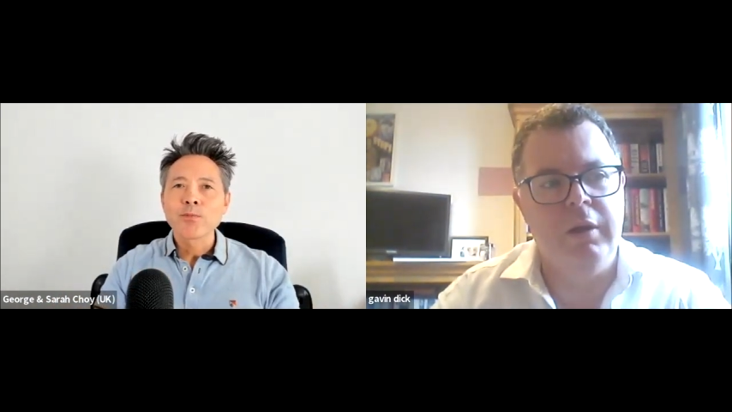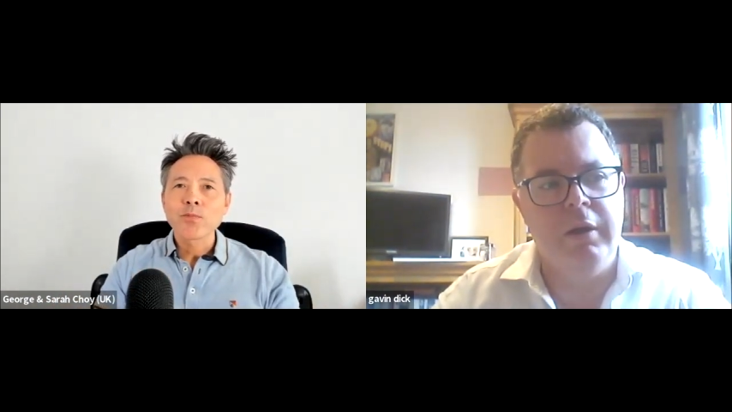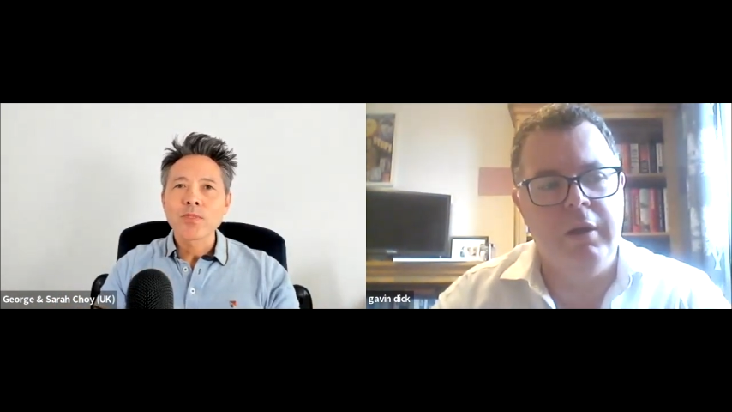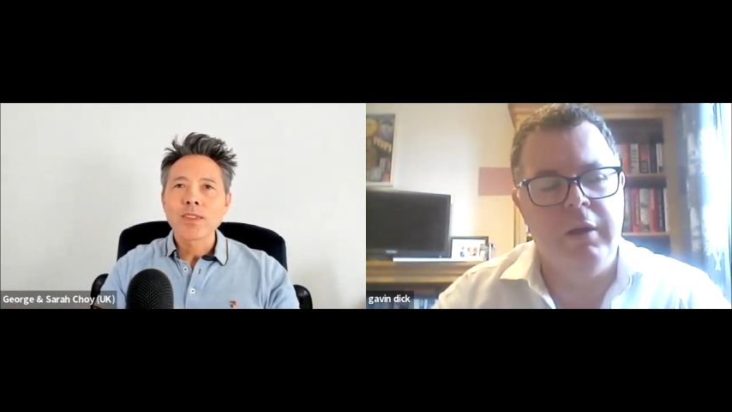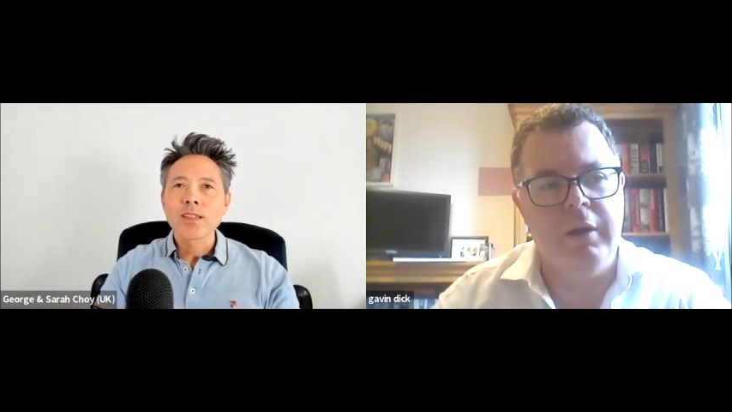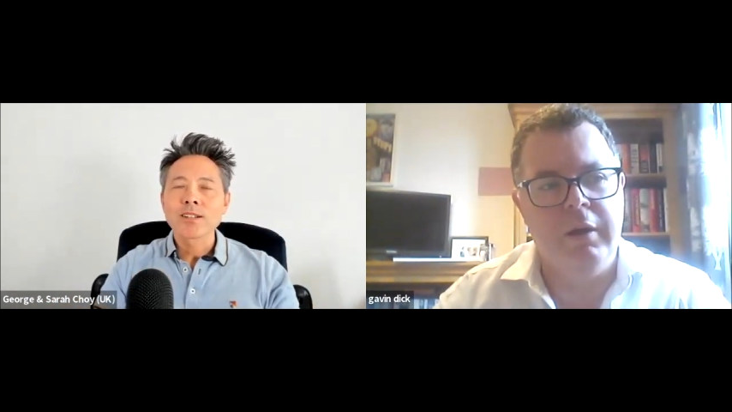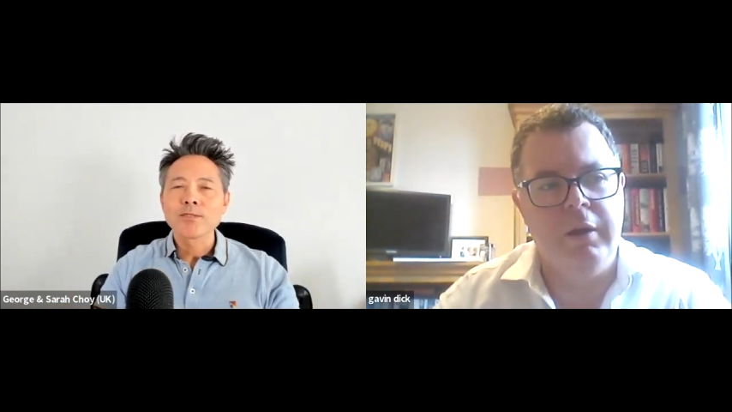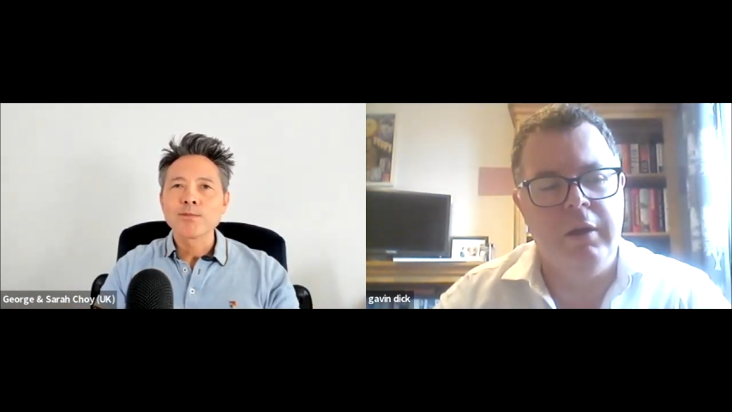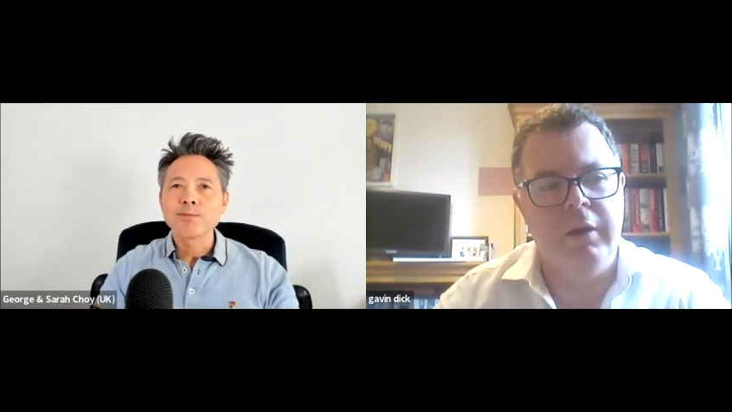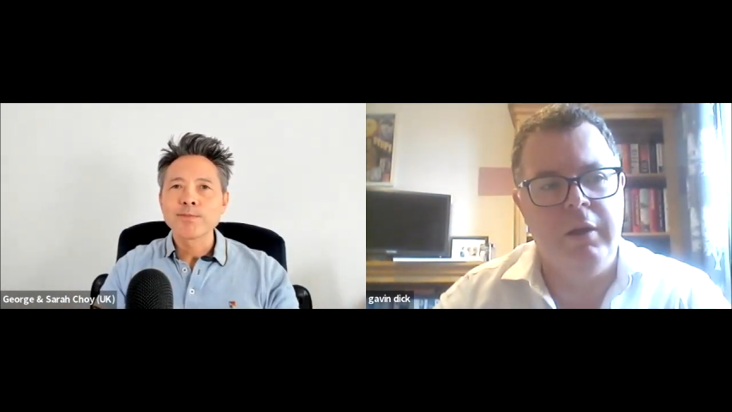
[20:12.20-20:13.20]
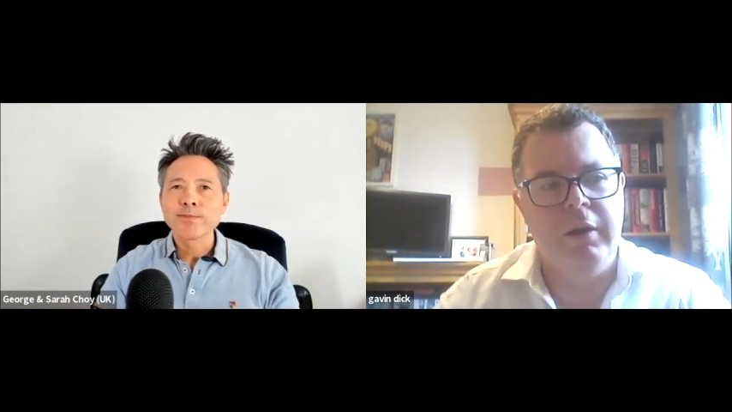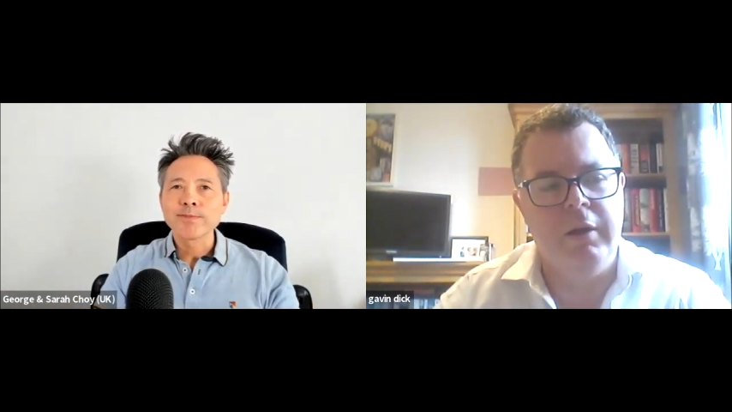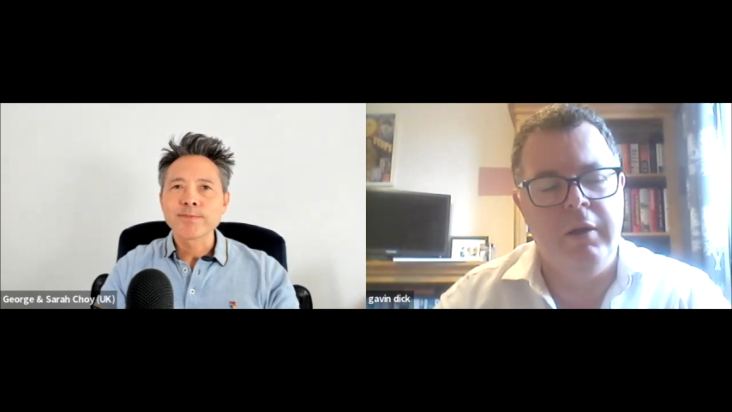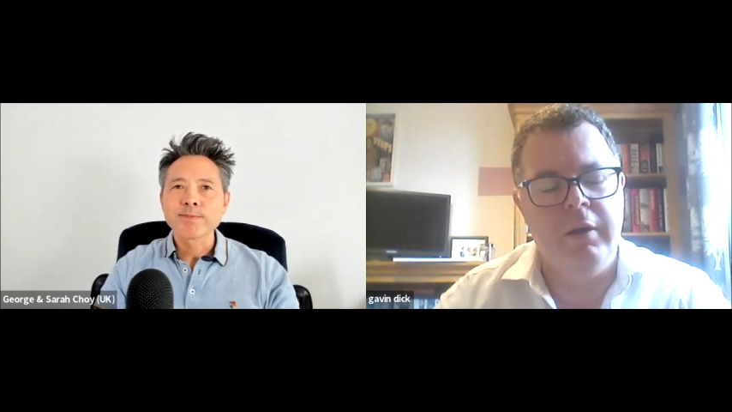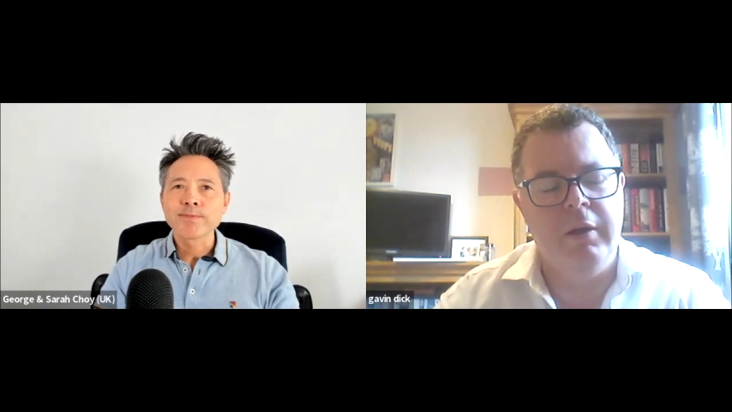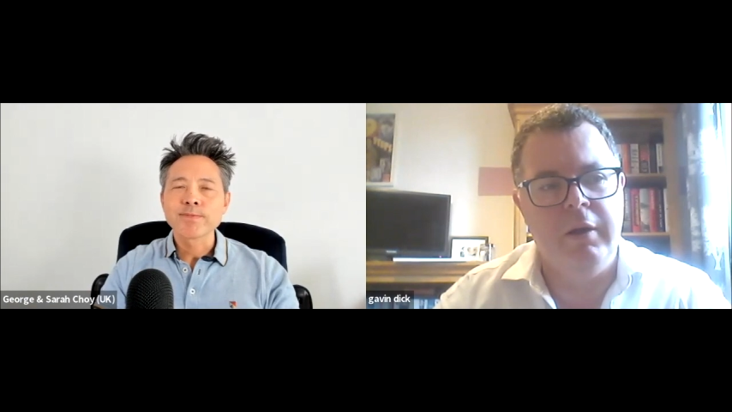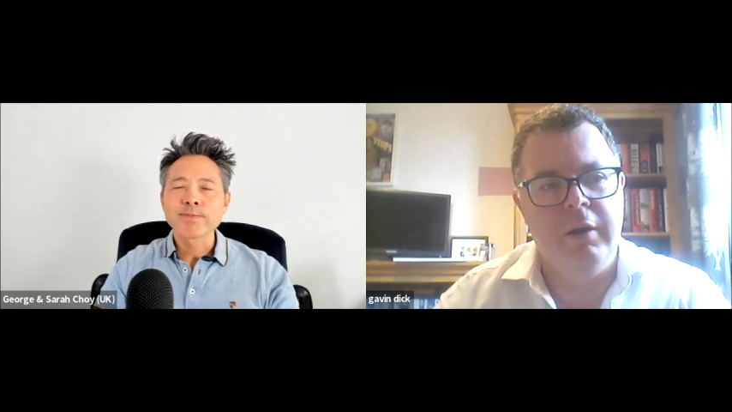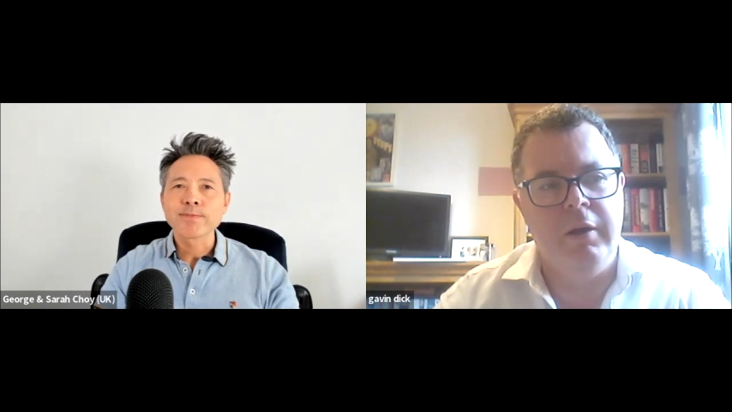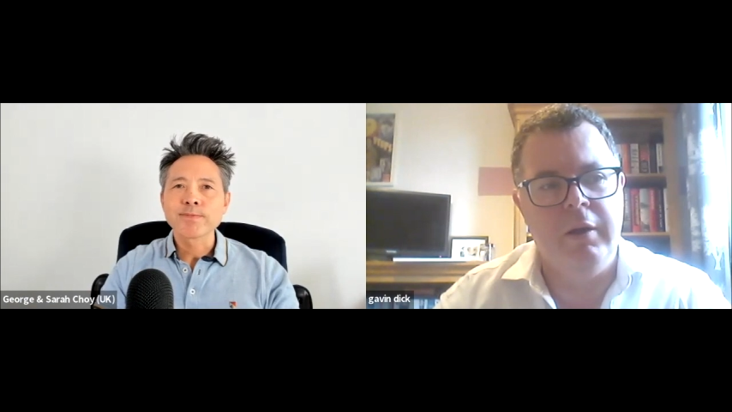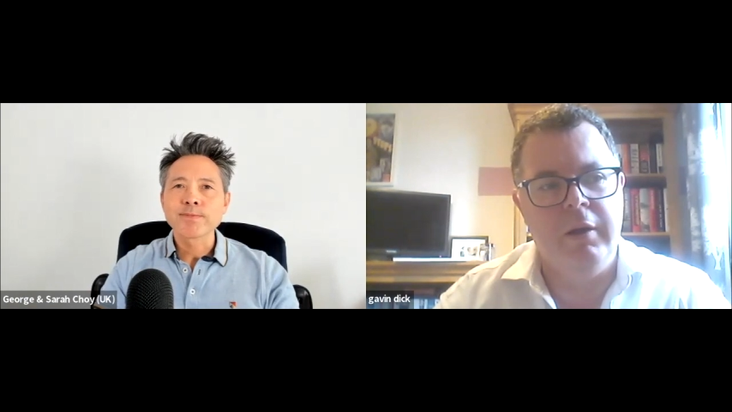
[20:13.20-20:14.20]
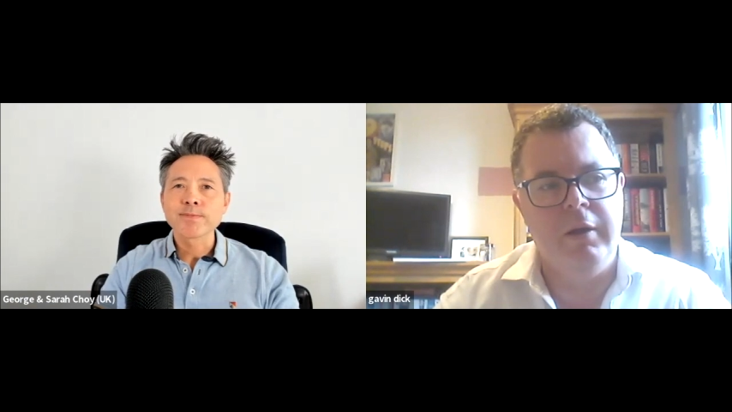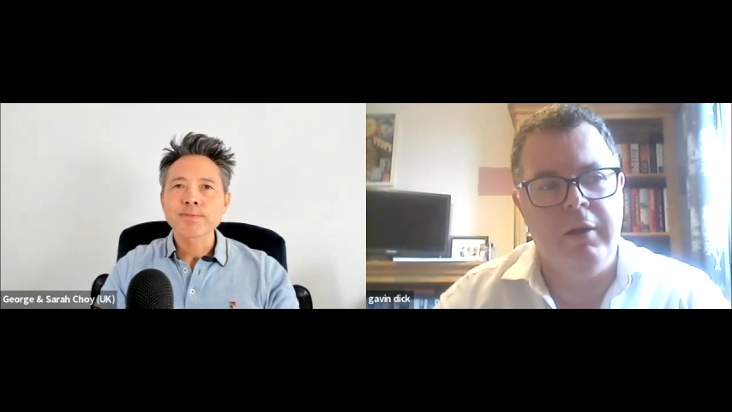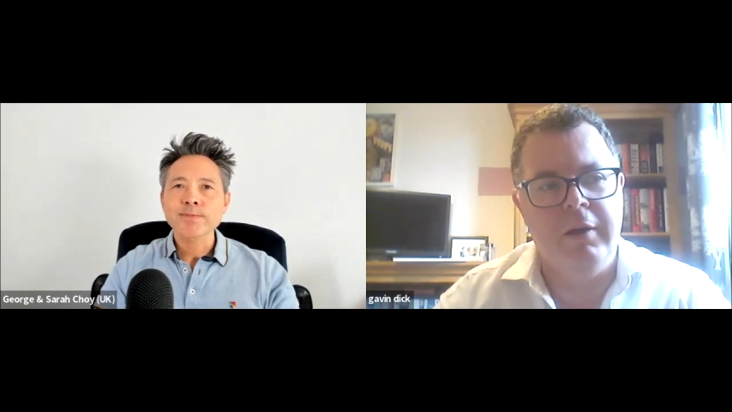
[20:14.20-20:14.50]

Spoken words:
(silence)